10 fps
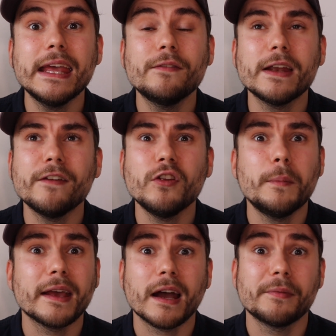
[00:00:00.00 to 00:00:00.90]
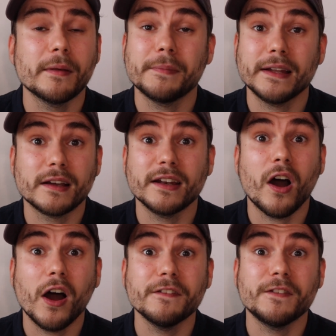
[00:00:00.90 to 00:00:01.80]
Even if you pick up something like an
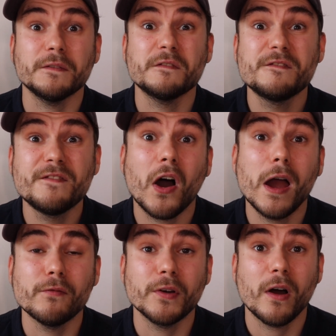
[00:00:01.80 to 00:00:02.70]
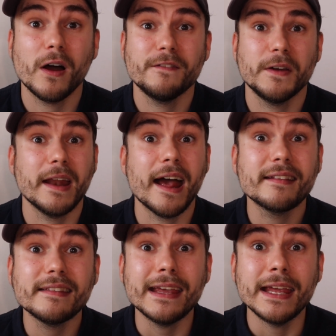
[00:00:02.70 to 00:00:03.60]
iPhone 5 or an iPhone
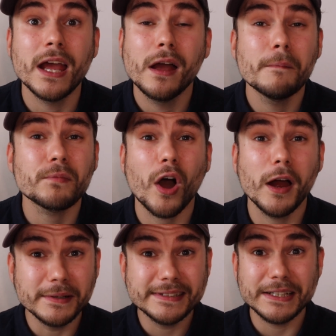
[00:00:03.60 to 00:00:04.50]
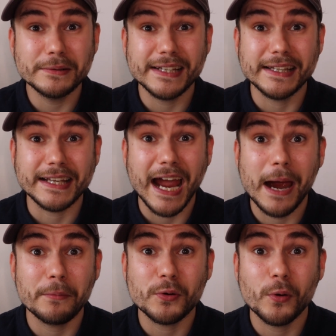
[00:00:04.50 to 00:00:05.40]
SE, I would still say the
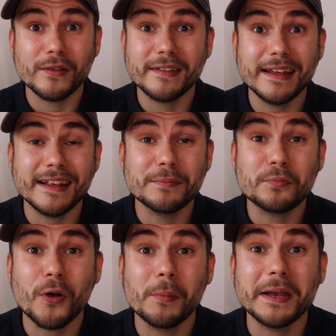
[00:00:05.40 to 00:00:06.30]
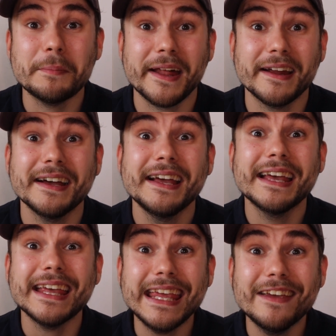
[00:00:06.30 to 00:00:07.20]
camera quality is probably better,
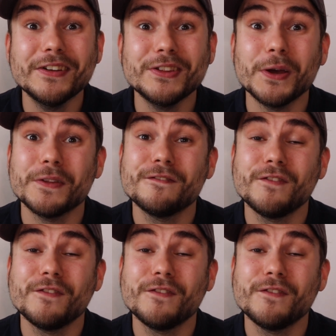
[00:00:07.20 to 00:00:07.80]
even though the